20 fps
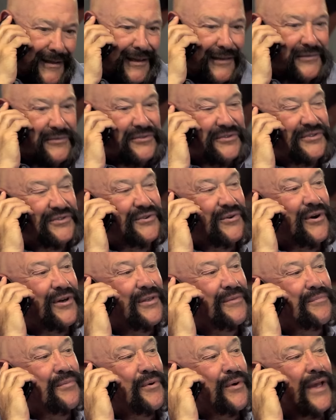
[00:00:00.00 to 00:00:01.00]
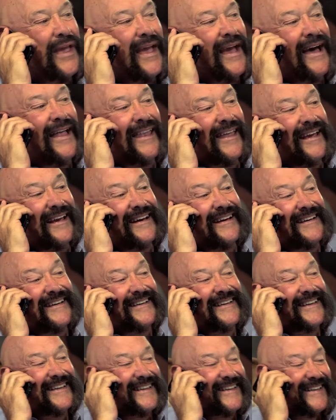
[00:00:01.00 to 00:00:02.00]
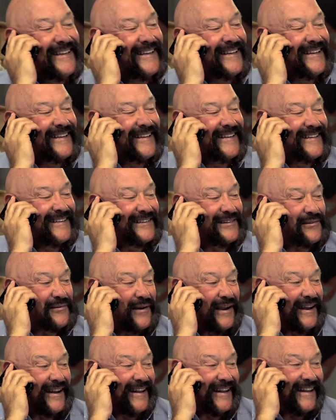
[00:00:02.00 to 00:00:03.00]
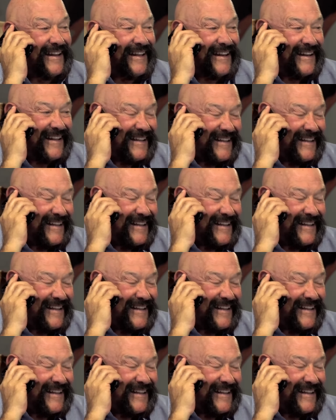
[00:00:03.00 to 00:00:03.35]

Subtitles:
Yeah, you saw the Bucchielli, yeah? It's great, isn't it?